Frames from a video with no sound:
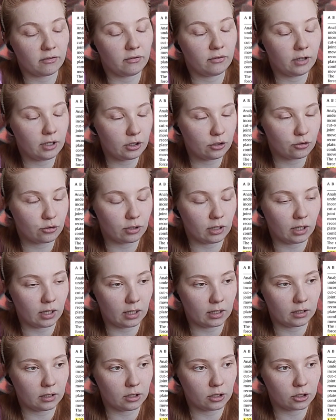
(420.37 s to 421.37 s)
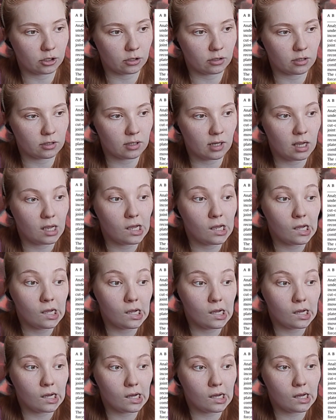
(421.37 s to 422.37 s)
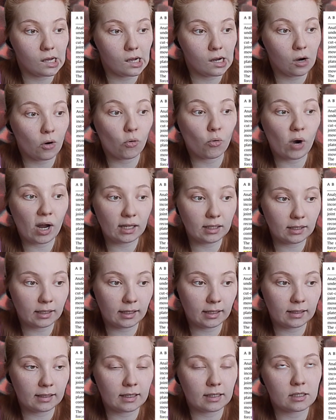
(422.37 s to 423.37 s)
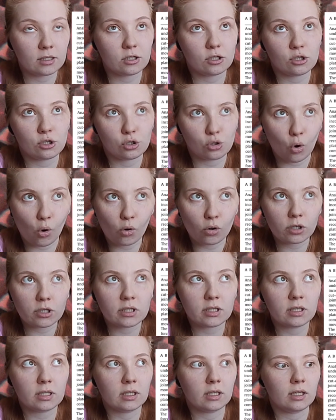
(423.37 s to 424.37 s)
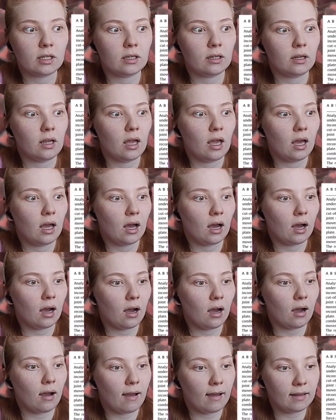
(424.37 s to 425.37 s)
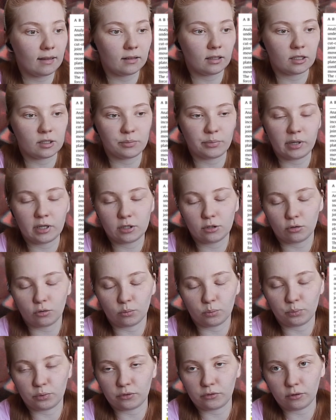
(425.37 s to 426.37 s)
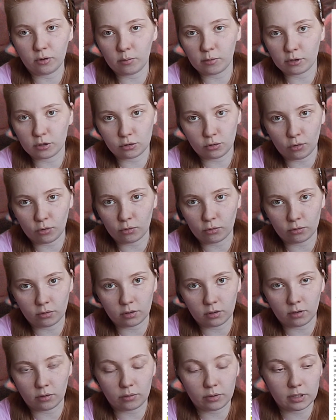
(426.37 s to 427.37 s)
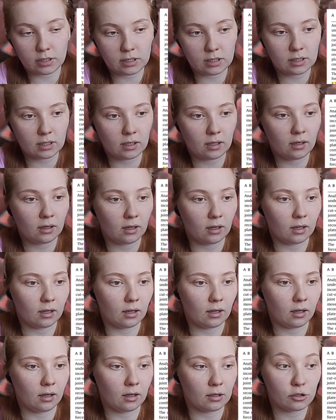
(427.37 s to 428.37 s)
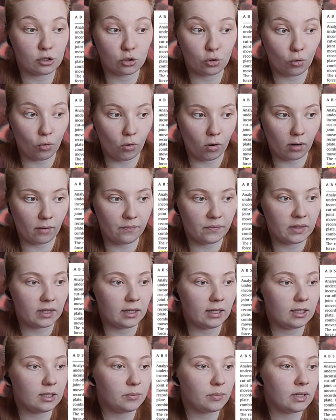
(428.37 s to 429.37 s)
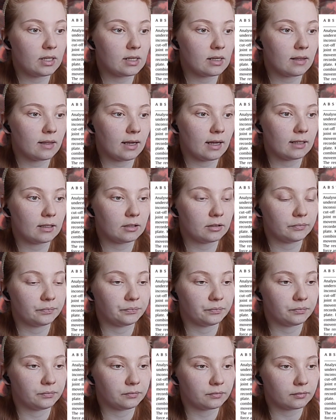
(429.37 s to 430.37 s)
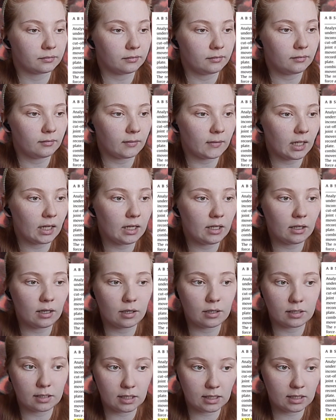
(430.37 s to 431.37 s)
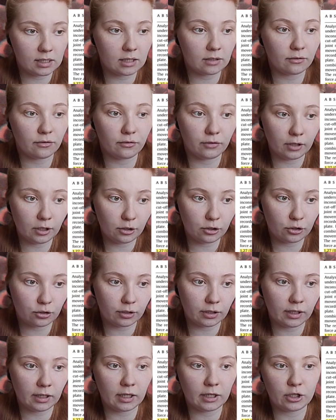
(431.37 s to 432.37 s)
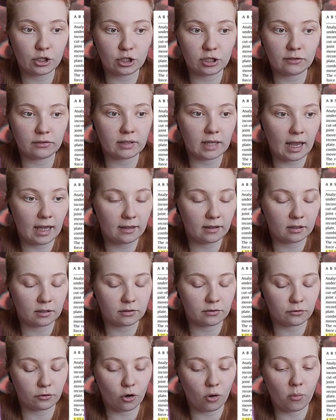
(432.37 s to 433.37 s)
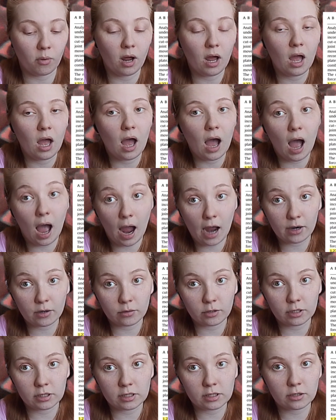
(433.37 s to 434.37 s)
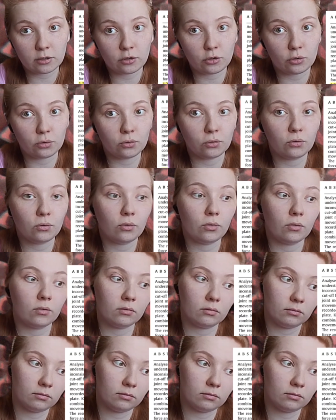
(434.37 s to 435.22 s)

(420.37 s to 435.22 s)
and standard deviation shows how much their values vary around the mean. Knee abduction moment, torque that tends to push the knee inward, valgus, and associated with ACL strain.